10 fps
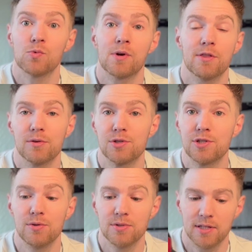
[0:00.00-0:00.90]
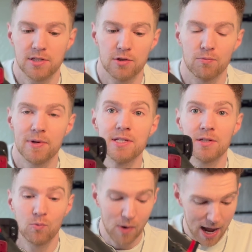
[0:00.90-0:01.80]
one of those shoes that's the
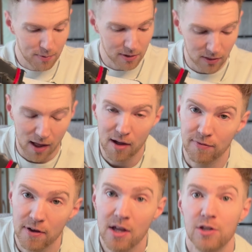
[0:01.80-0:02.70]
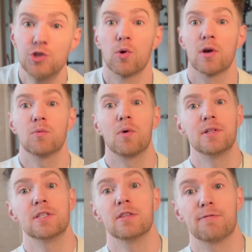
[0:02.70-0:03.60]
reason why we love Jordan
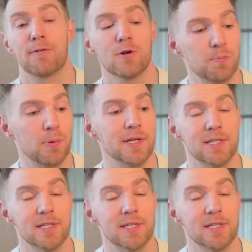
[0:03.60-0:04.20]
1s in the first place.